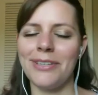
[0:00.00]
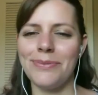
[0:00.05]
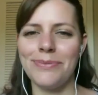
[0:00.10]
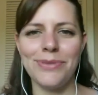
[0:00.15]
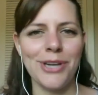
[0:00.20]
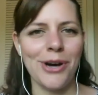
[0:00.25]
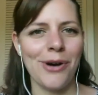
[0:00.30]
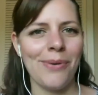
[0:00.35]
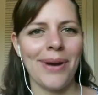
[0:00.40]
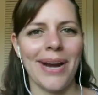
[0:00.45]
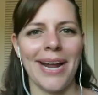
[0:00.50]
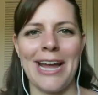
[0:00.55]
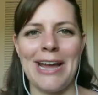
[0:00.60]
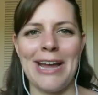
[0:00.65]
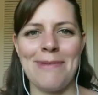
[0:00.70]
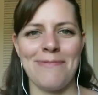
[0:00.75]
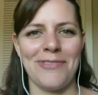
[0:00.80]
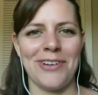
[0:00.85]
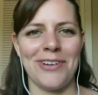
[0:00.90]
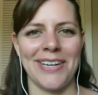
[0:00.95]
Don't
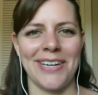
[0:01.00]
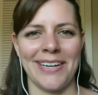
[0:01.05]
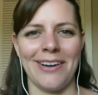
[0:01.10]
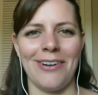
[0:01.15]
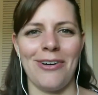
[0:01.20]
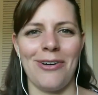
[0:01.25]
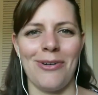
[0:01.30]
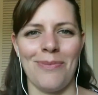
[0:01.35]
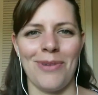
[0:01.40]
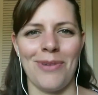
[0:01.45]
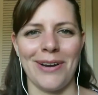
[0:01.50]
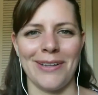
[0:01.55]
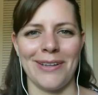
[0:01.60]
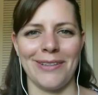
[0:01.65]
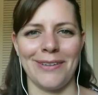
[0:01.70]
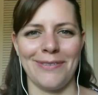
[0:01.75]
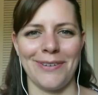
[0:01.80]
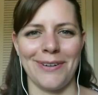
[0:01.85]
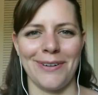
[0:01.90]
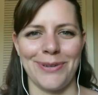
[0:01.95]
aim for hitting a home run on
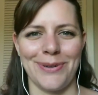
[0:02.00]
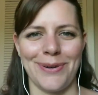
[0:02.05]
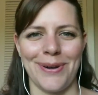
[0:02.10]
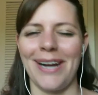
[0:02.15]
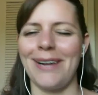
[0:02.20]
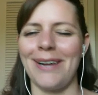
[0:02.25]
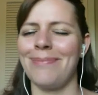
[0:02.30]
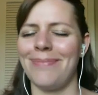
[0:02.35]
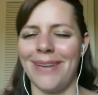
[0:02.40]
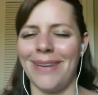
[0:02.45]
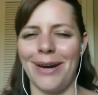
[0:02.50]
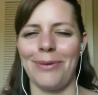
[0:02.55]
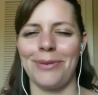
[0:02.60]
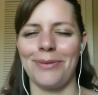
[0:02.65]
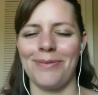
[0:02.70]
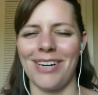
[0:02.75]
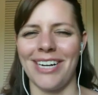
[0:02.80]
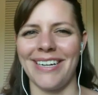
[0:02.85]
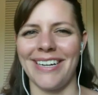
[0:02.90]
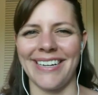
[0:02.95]
the first try, not with
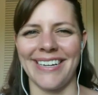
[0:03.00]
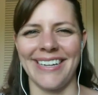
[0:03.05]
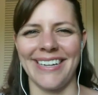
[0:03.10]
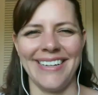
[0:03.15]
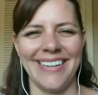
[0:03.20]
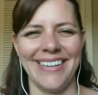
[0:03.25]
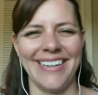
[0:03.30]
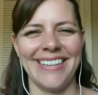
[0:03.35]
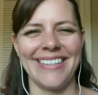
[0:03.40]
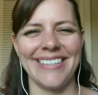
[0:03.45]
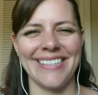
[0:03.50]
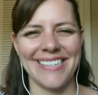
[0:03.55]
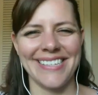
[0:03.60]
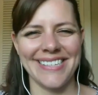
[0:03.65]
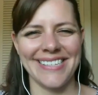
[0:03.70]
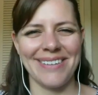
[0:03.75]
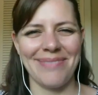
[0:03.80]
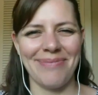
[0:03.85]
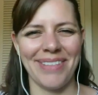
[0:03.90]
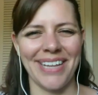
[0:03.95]
writing. This
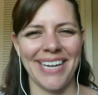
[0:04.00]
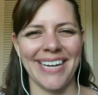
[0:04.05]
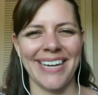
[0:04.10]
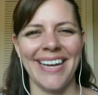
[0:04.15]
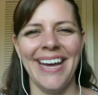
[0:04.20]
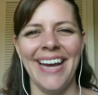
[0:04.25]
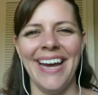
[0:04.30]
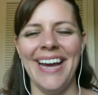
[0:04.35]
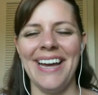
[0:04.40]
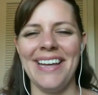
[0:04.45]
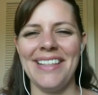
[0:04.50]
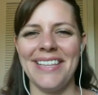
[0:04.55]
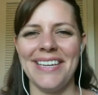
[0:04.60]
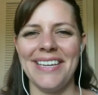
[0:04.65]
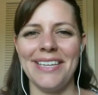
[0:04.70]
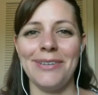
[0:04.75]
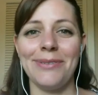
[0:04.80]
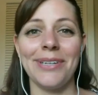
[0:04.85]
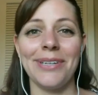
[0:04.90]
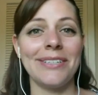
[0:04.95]
is something that
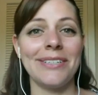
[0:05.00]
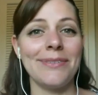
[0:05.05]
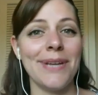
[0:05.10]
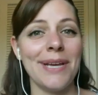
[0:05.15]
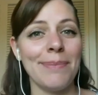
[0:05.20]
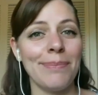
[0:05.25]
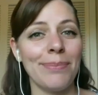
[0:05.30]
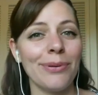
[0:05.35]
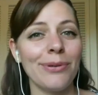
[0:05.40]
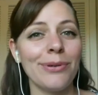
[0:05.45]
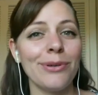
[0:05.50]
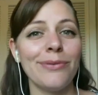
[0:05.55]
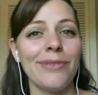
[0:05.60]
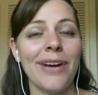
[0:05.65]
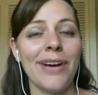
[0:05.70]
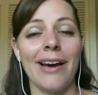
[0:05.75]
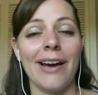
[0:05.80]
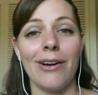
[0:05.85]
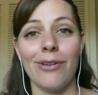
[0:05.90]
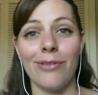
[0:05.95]
you can improve
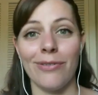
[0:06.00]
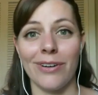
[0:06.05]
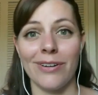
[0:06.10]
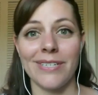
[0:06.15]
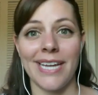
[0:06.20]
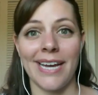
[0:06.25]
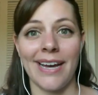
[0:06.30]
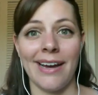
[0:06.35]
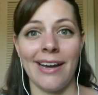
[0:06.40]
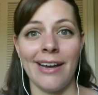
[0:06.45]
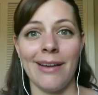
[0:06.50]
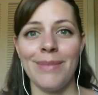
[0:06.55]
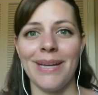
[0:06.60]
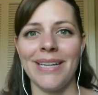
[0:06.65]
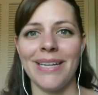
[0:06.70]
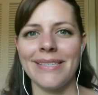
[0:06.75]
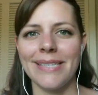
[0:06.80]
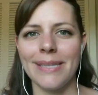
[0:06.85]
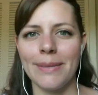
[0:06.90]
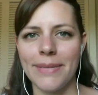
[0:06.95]
at over time.
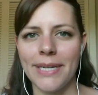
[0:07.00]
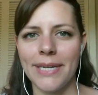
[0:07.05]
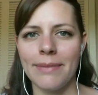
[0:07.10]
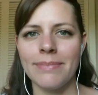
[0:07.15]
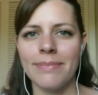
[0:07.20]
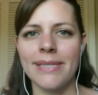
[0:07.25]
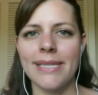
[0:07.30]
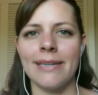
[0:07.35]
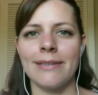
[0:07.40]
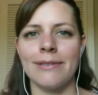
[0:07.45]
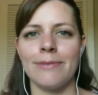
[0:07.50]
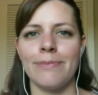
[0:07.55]
And sometimes that's